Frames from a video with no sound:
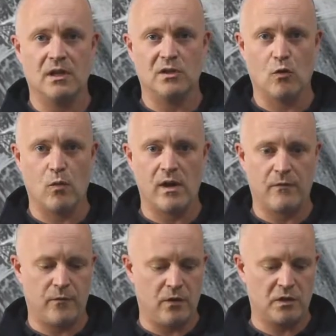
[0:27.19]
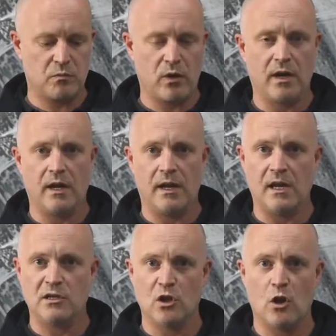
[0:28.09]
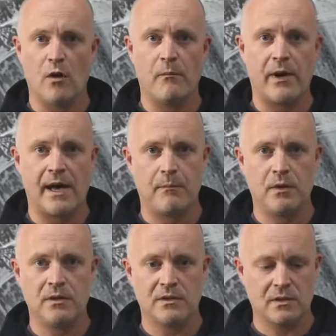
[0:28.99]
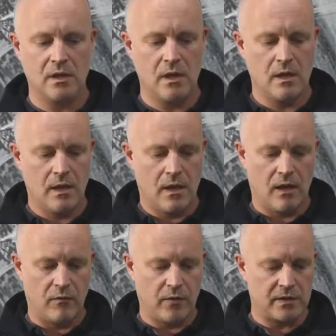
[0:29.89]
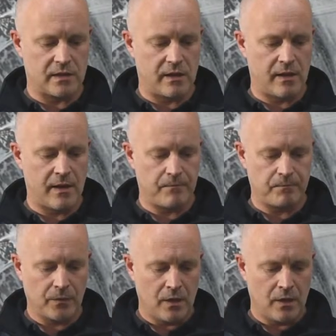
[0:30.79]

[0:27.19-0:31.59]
It's great for spraying in engine compartments and things like that.